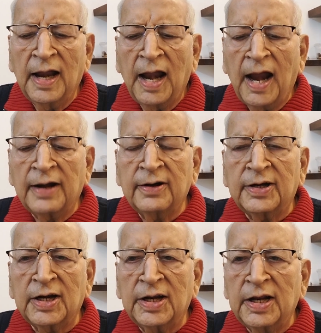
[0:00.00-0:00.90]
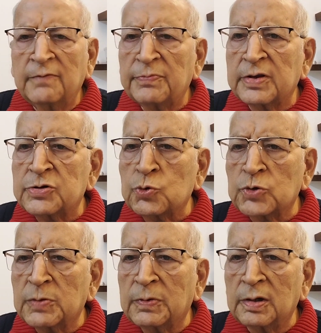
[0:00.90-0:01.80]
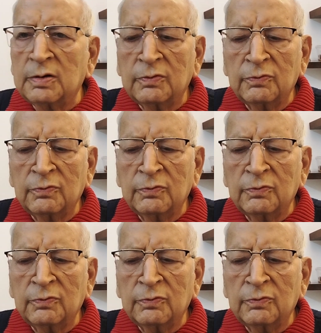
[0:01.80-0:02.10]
and retaining suitable